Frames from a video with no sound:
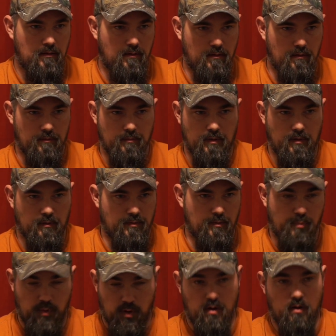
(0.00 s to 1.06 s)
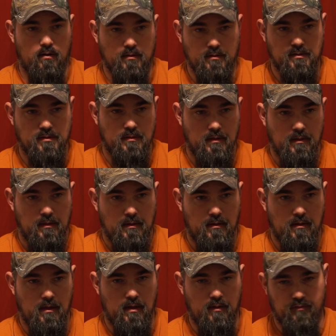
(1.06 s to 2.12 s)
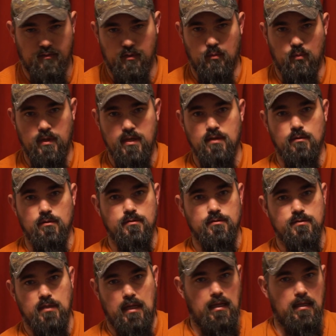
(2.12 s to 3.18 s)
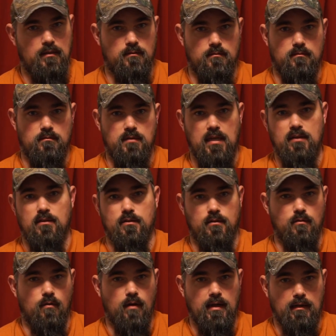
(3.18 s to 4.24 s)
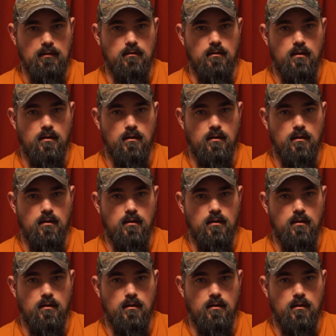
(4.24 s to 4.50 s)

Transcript: or the bars for the wheels, and they look great.